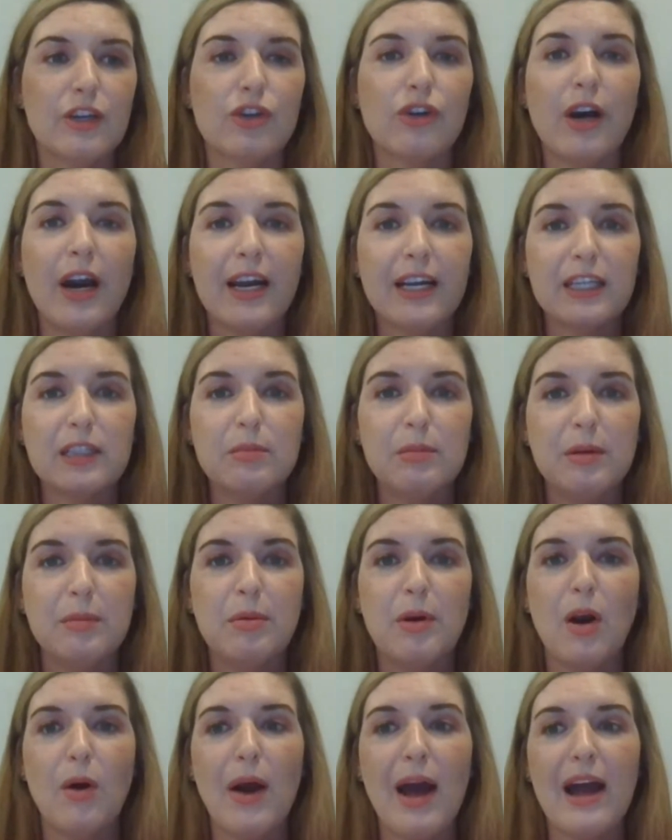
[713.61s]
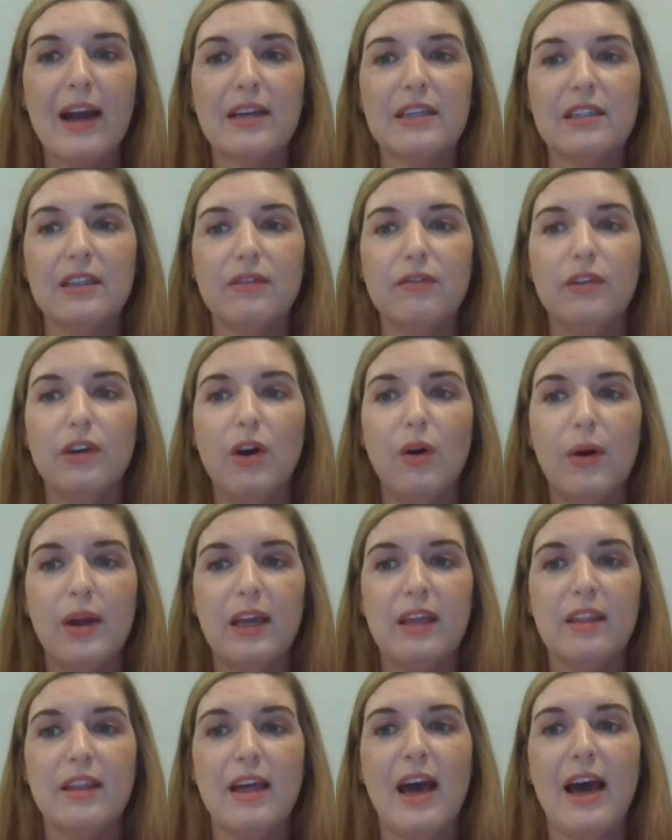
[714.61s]
trying to be proactive,
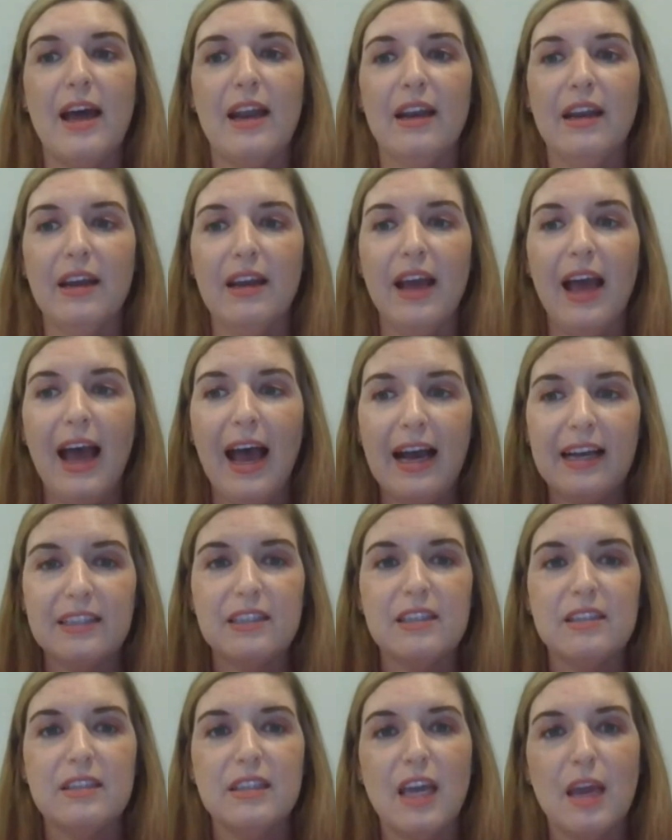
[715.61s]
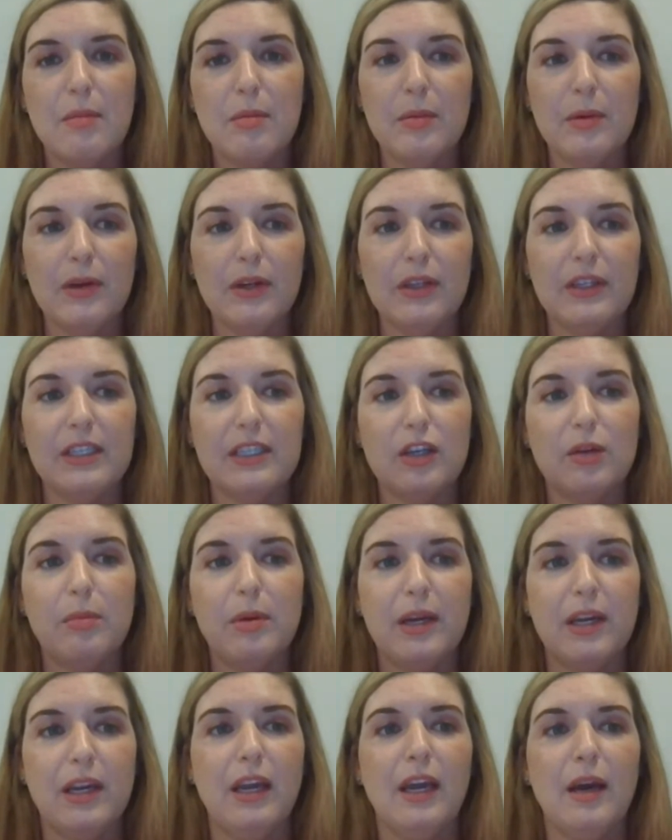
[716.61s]
knowing that as these capabilities are
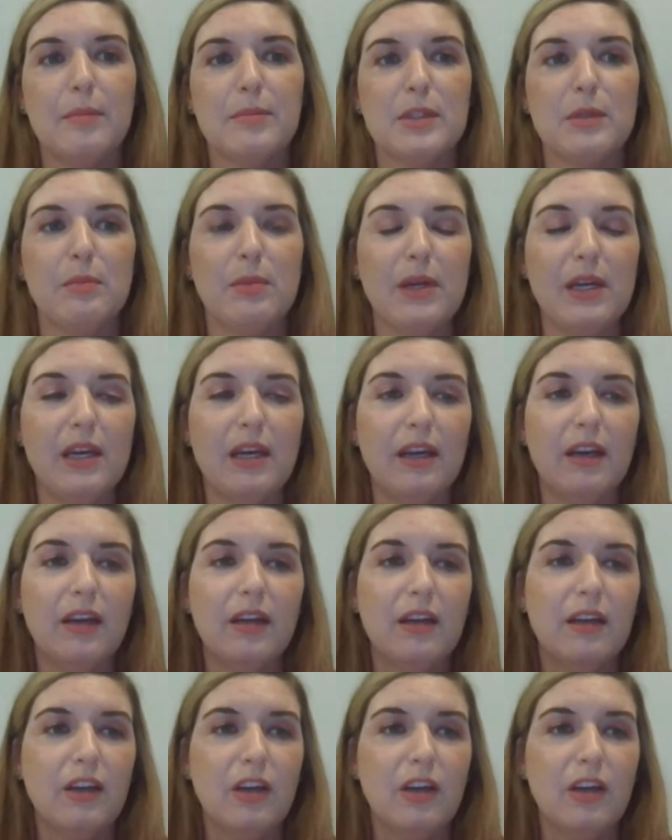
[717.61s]
picking up speed,